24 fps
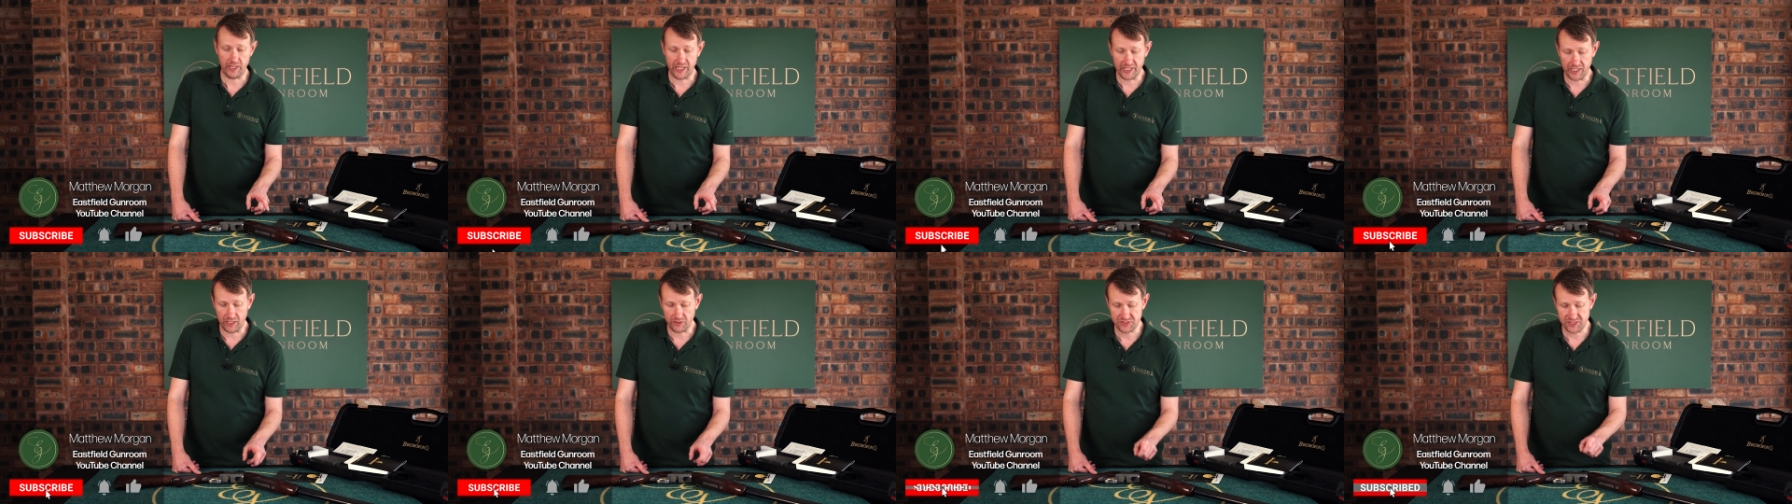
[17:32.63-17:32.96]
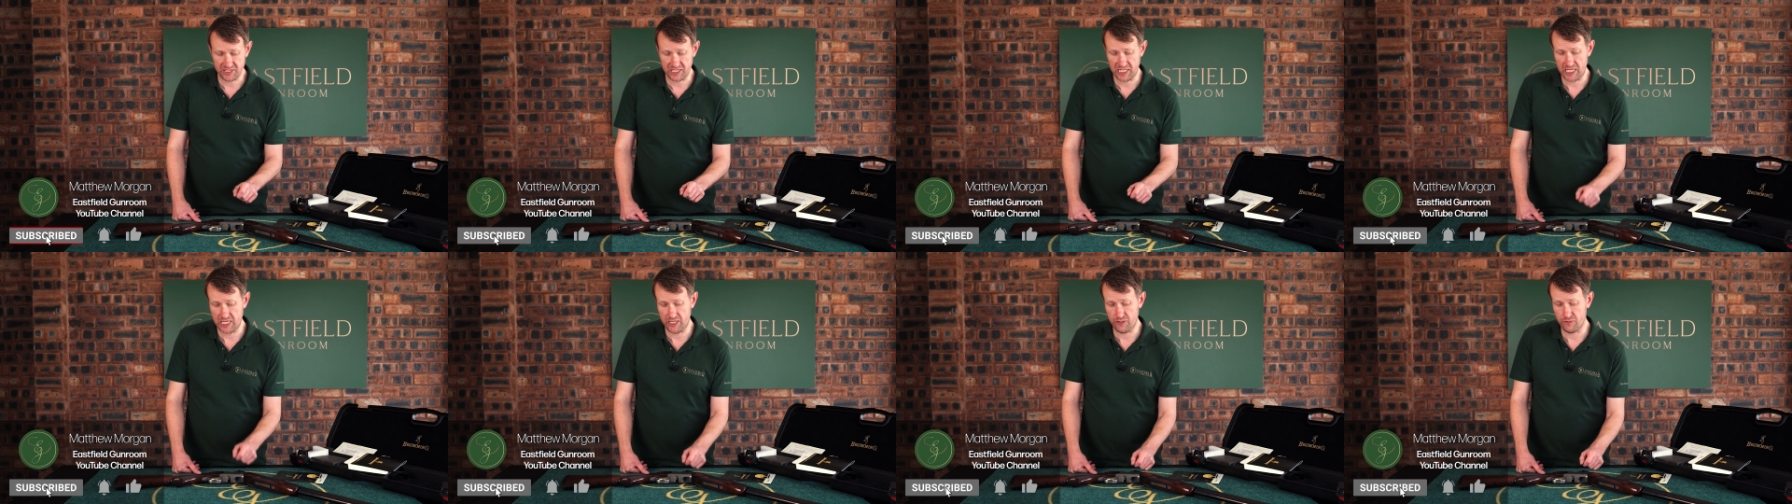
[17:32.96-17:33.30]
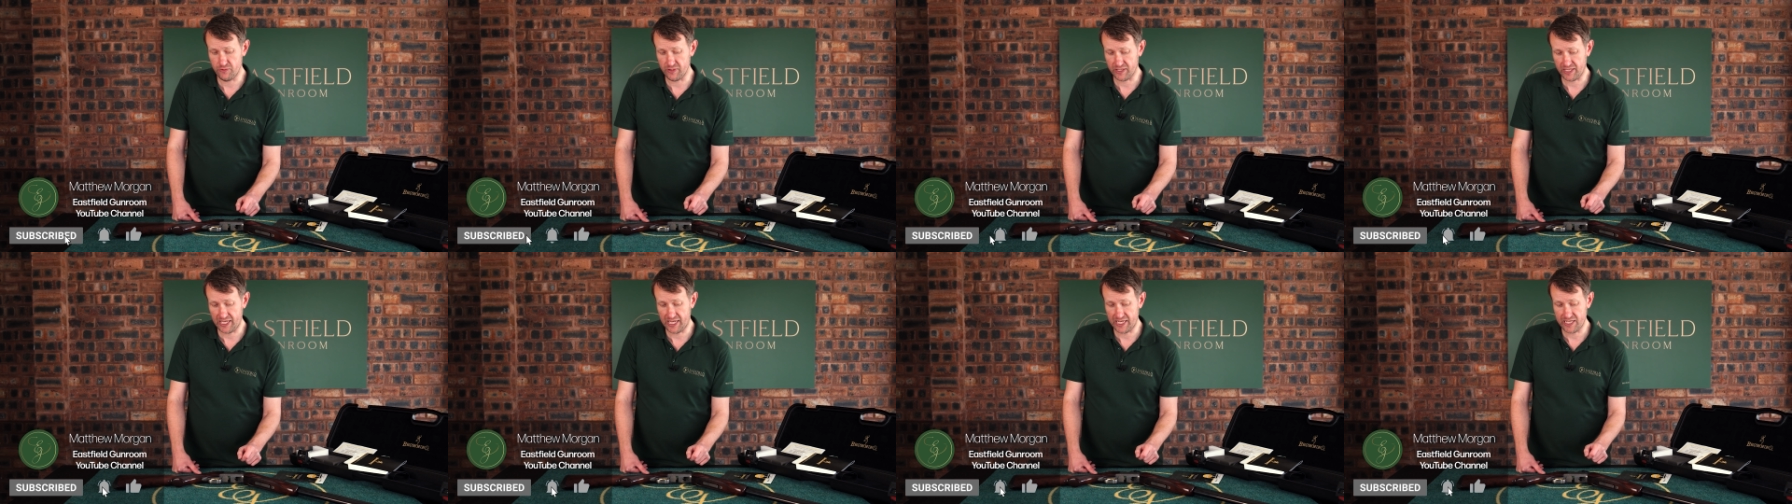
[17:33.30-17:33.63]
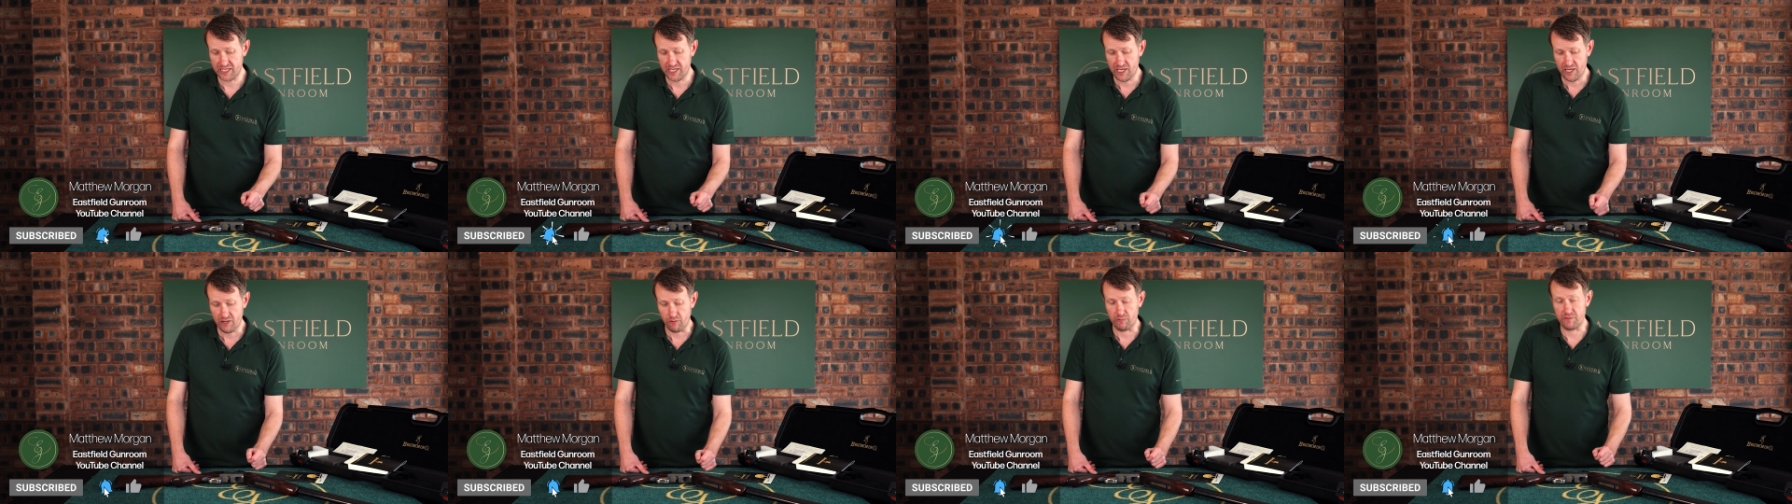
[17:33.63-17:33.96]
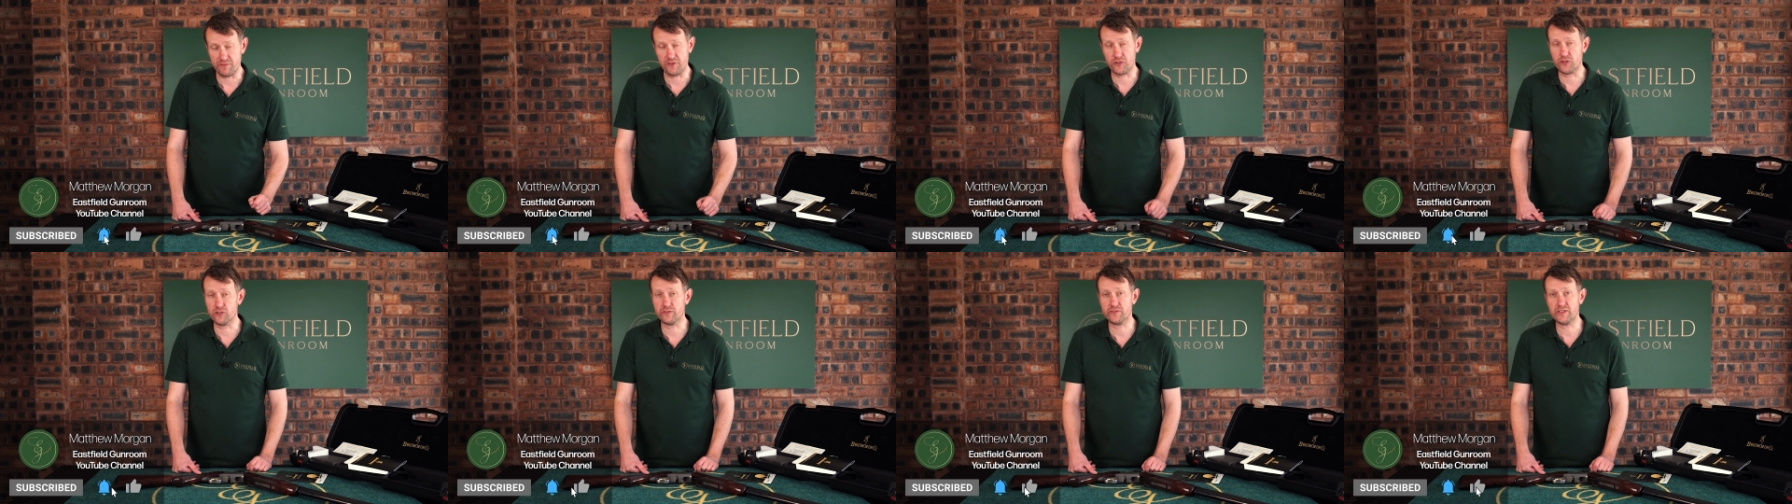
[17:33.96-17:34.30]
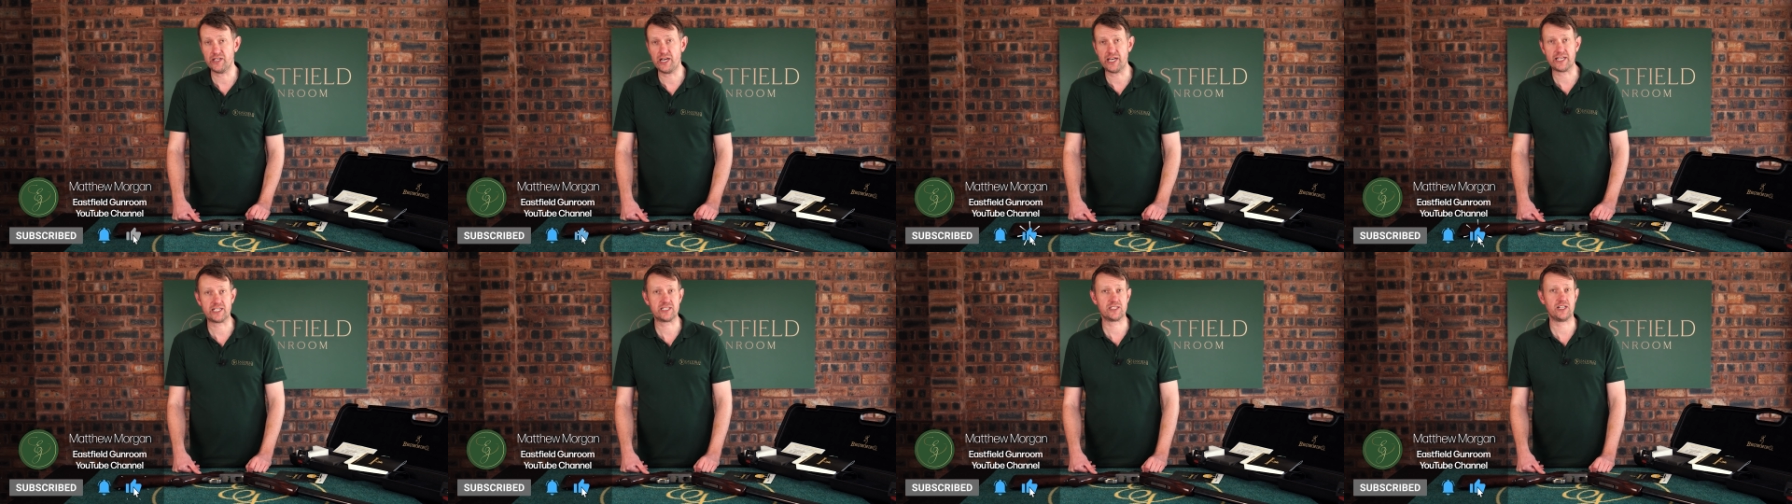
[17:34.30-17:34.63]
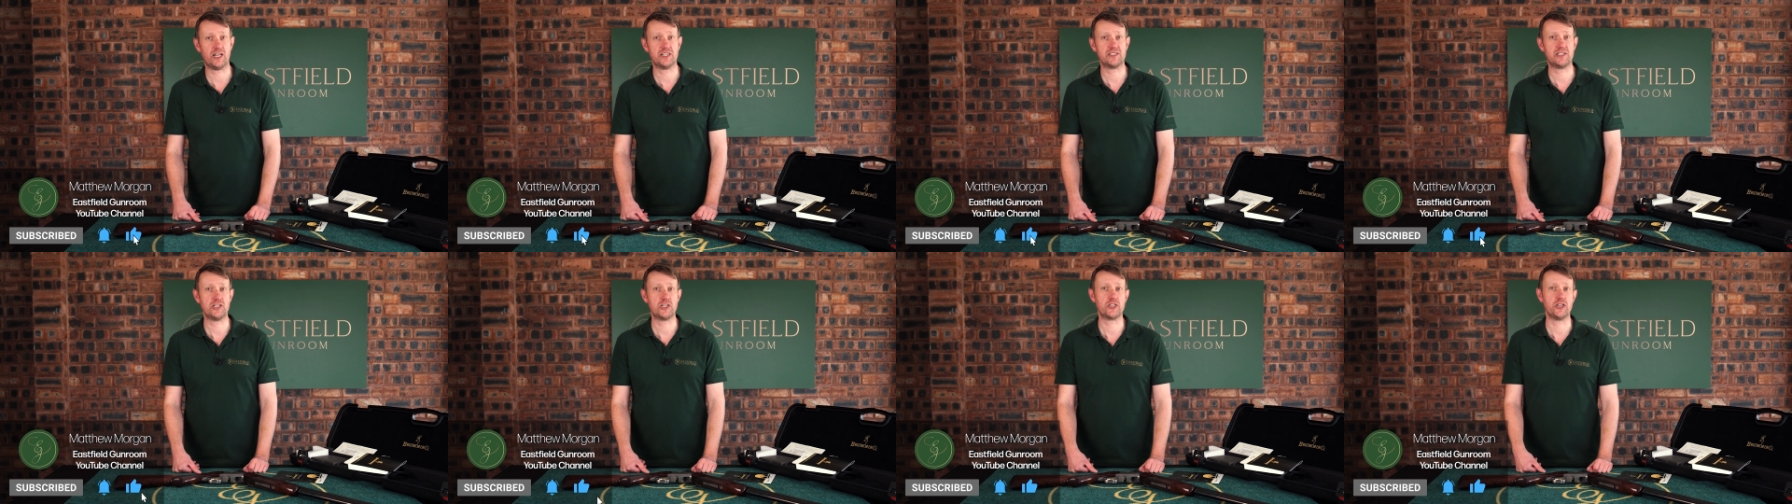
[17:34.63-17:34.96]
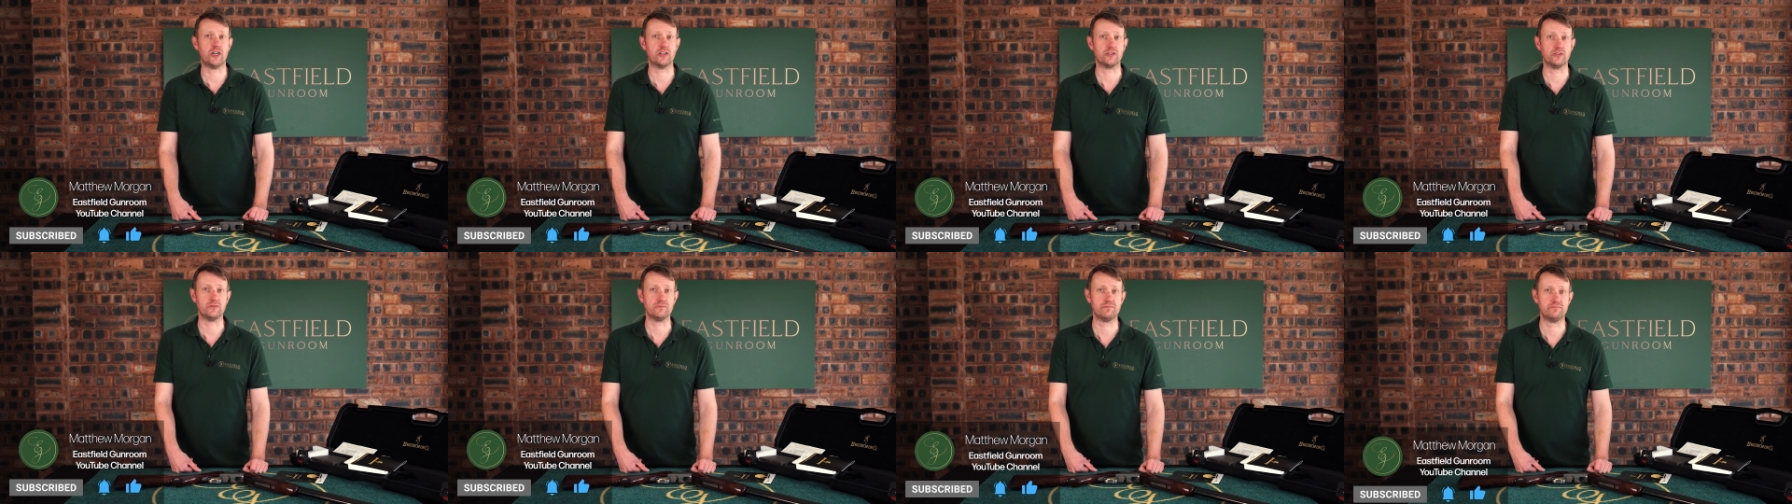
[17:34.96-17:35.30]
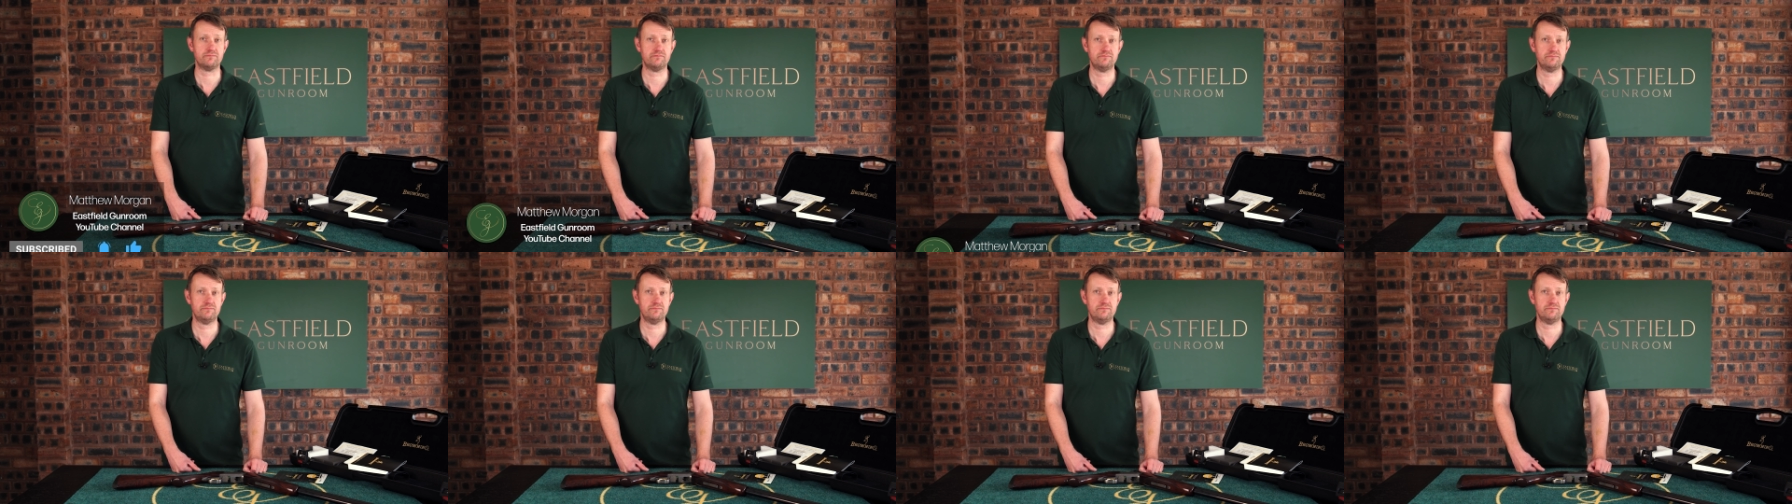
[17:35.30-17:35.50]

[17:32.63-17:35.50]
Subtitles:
and I'll see you again with another exciting shotgun.